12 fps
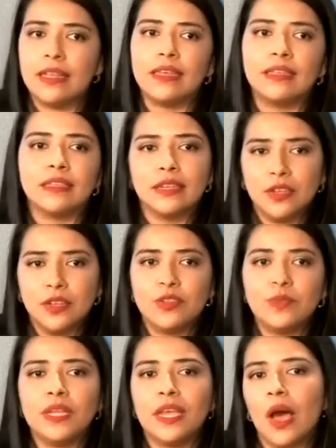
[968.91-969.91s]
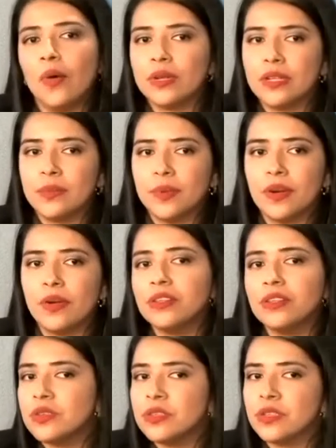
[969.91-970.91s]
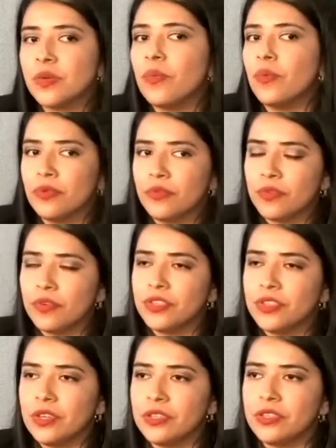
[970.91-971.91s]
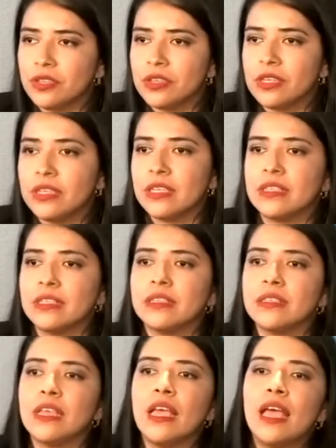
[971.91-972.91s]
as a news media outlet, but also school for young journalists